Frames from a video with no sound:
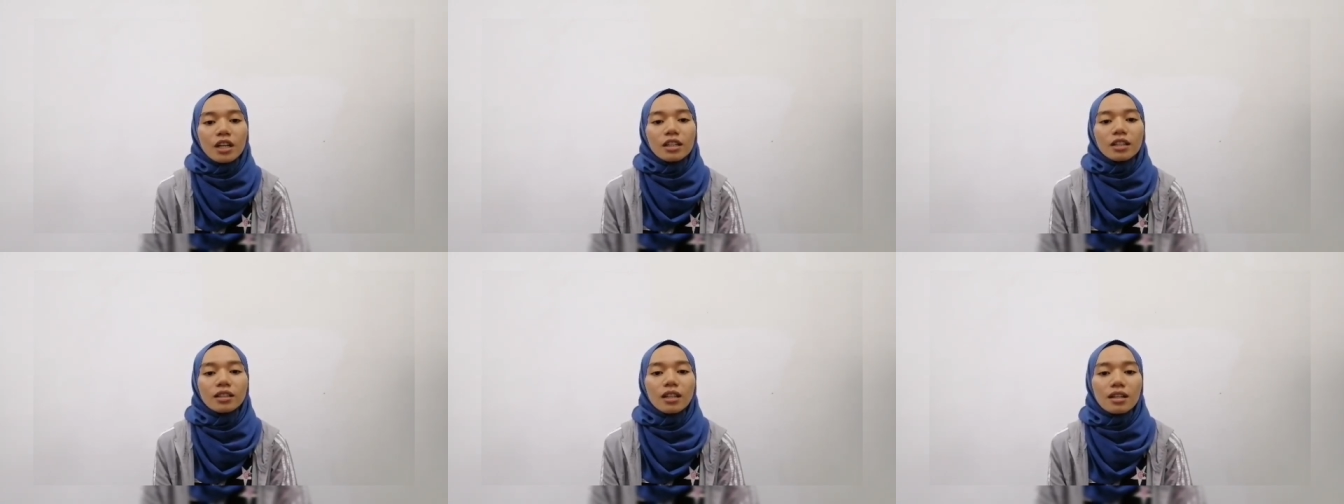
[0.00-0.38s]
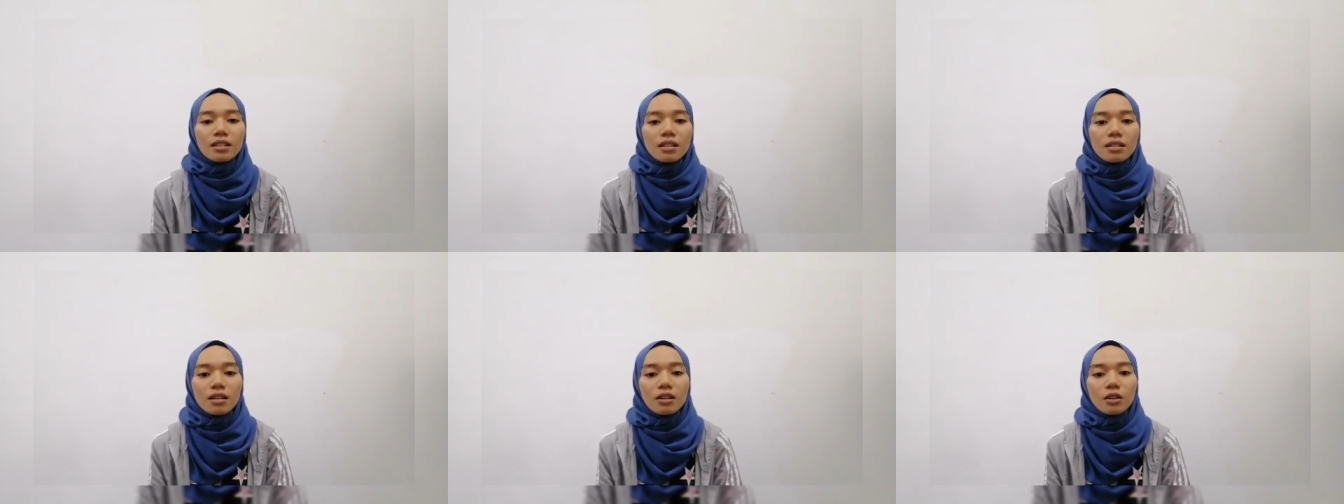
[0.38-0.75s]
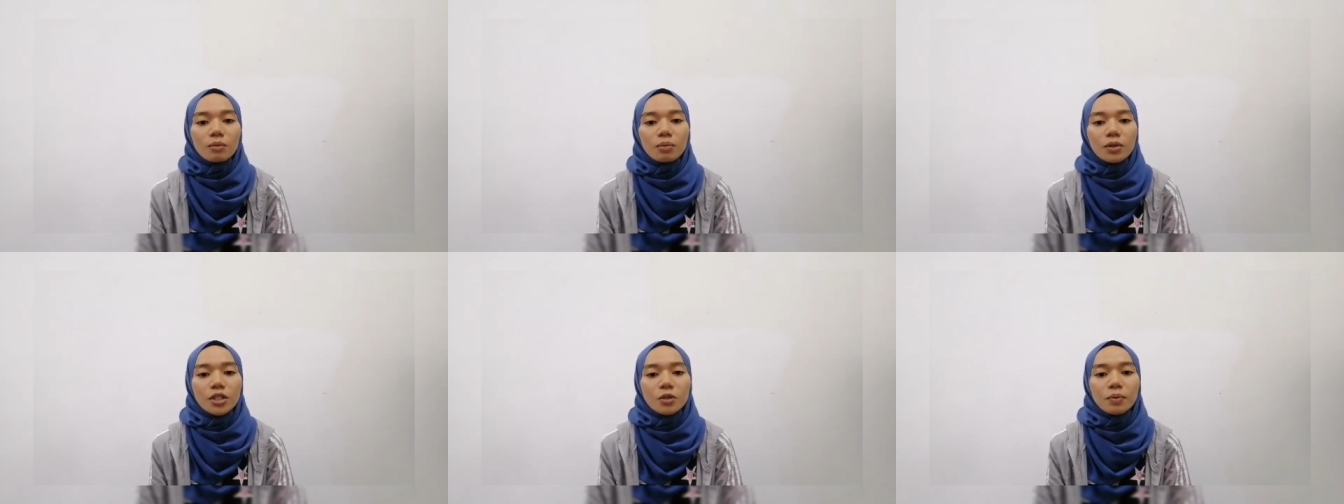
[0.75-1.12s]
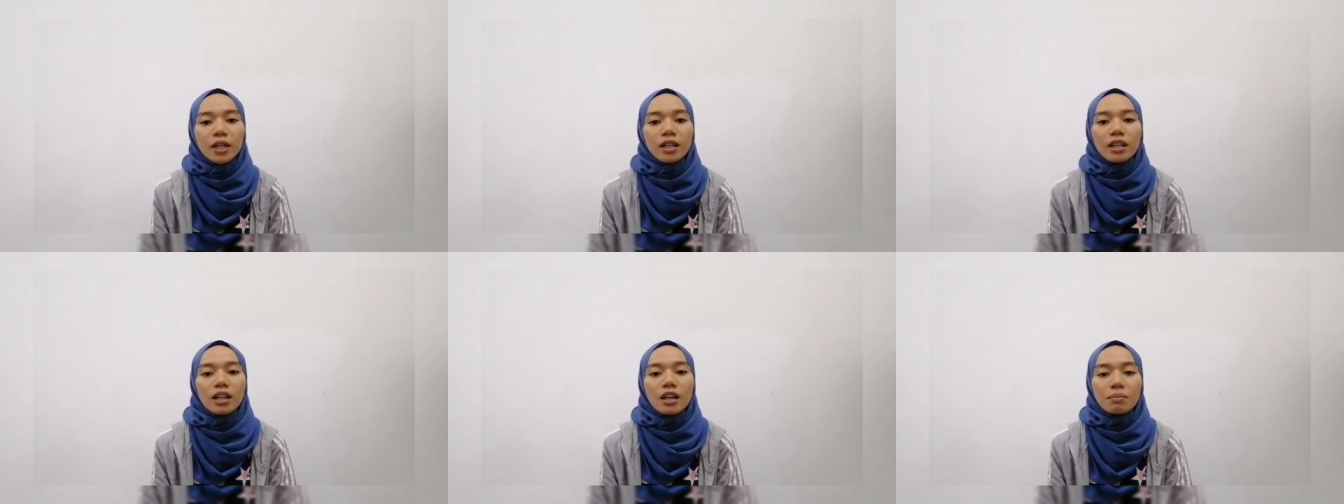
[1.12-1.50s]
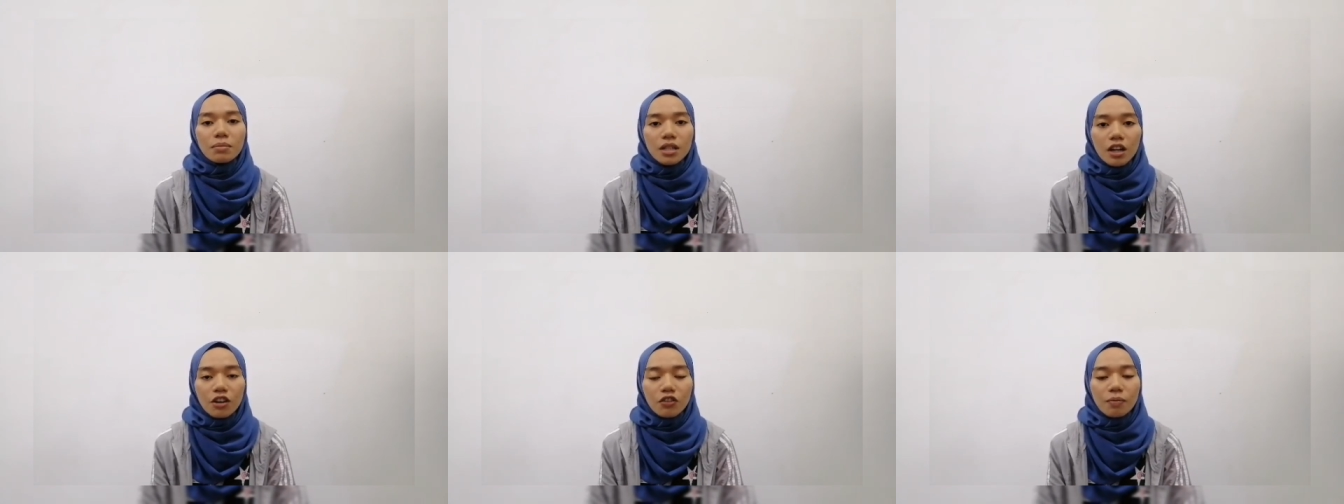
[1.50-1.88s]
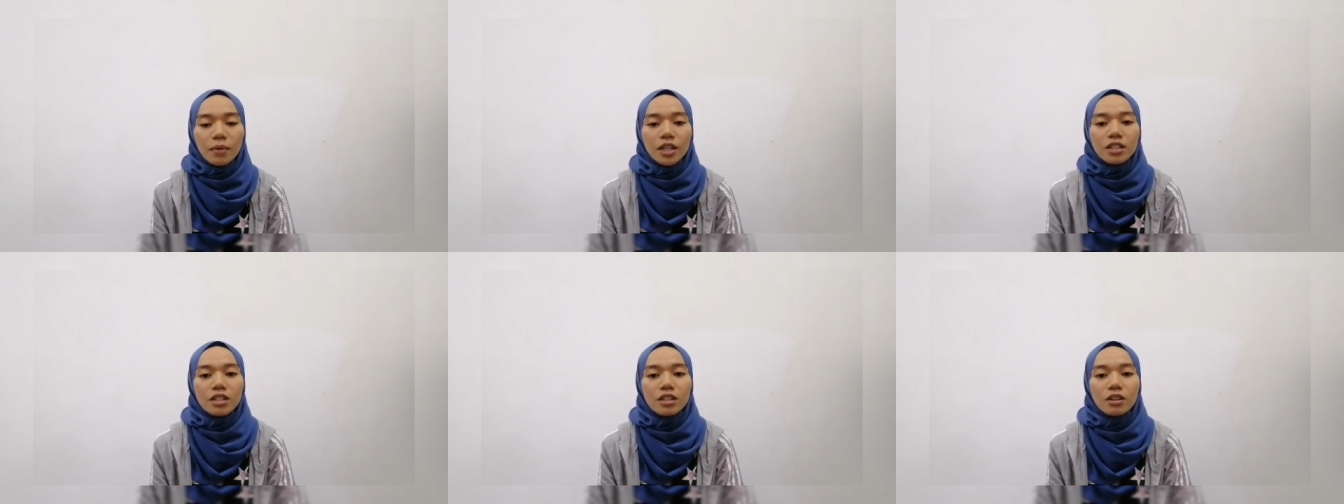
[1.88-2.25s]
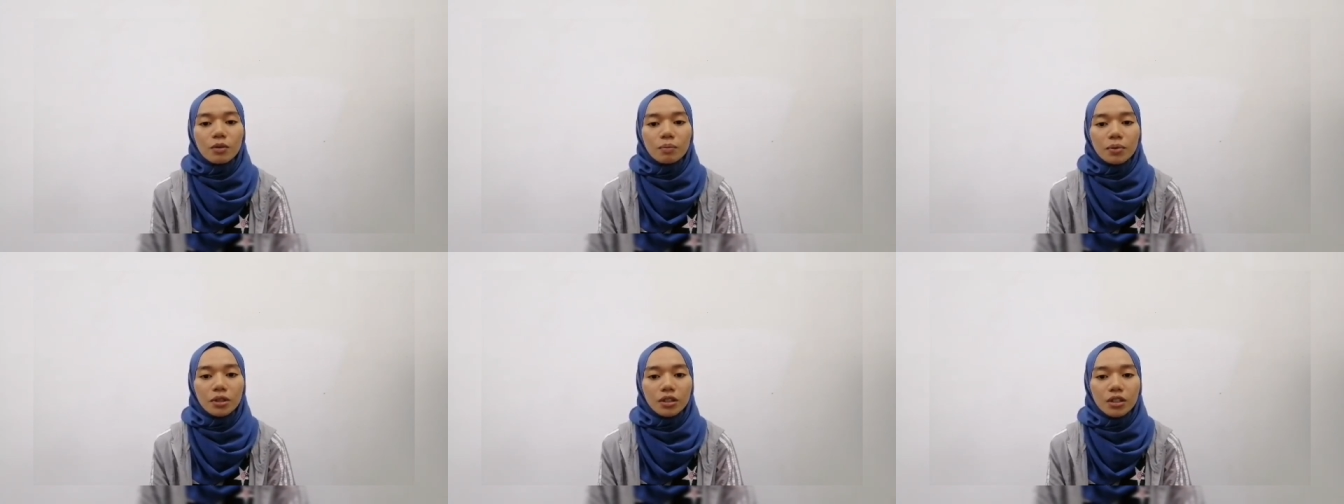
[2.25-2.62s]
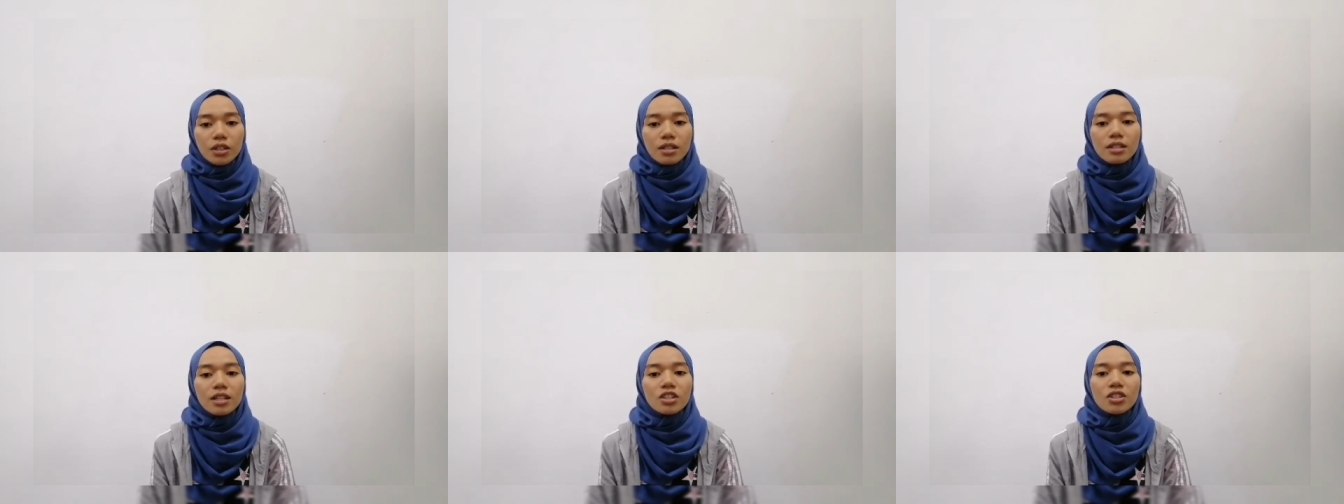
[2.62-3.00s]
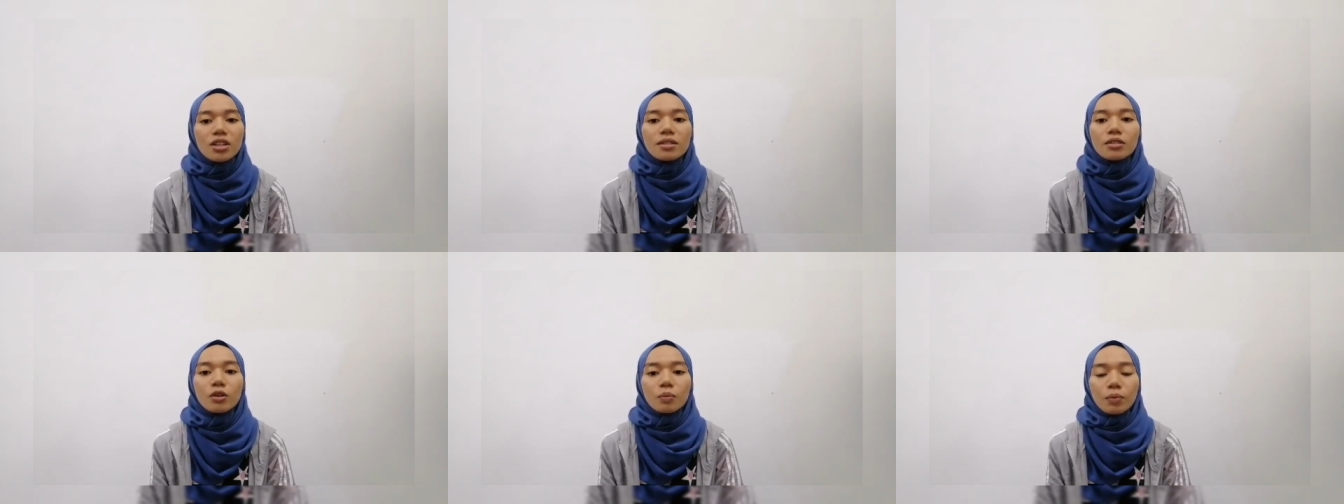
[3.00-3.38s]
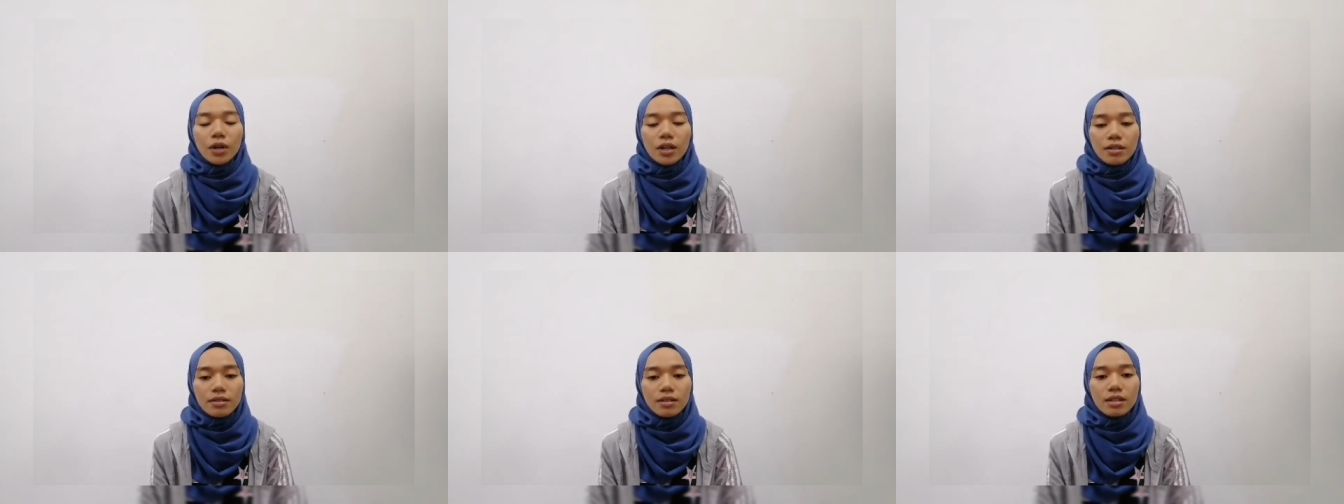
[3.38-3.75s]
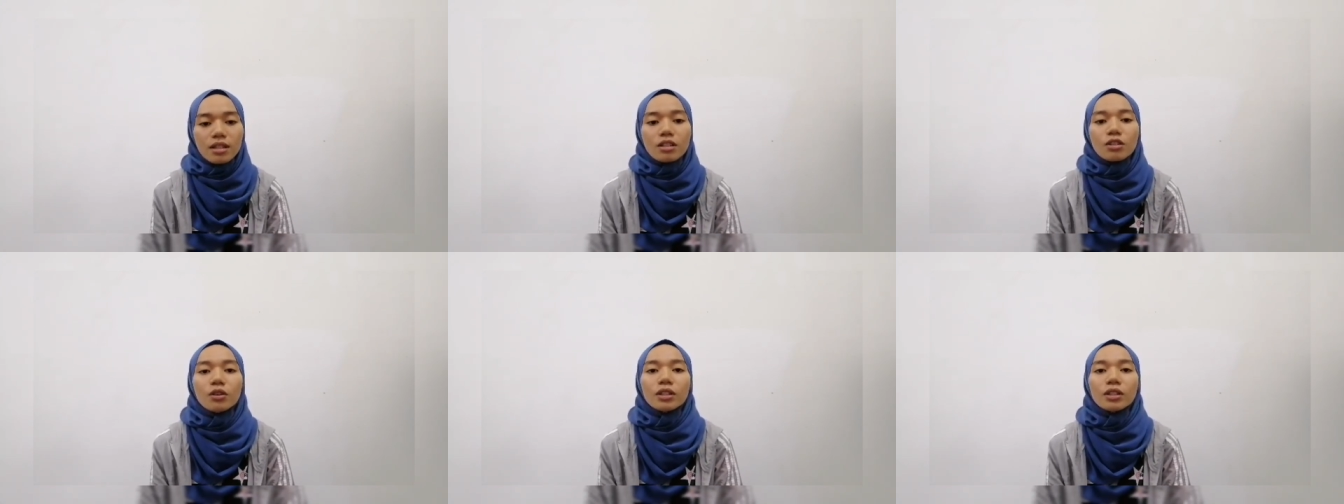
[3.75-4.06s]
The task is accomplished by a number of major components such as compressor,